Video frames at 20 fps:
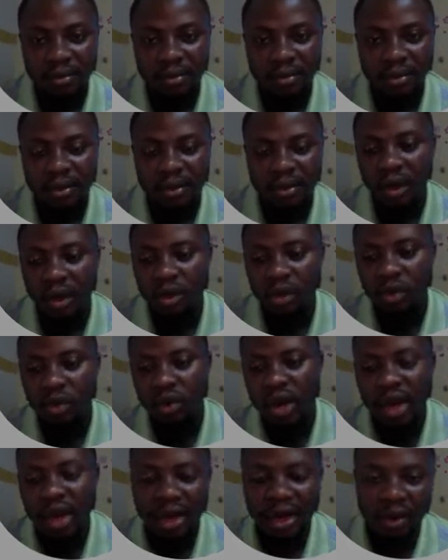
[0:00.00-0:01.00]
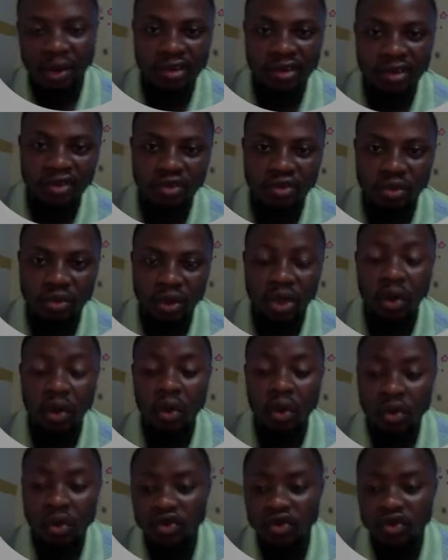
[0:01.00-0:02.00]
Now your lookalike audience or your
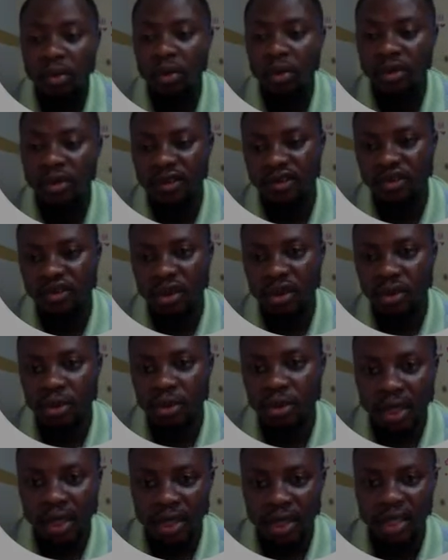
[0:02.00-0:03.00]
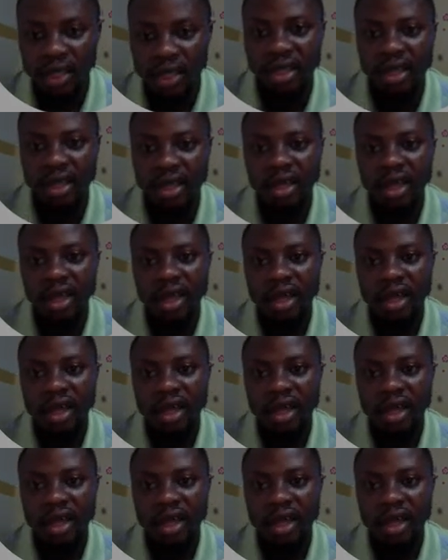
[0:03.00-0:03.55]
custom audience, sorry, will be created.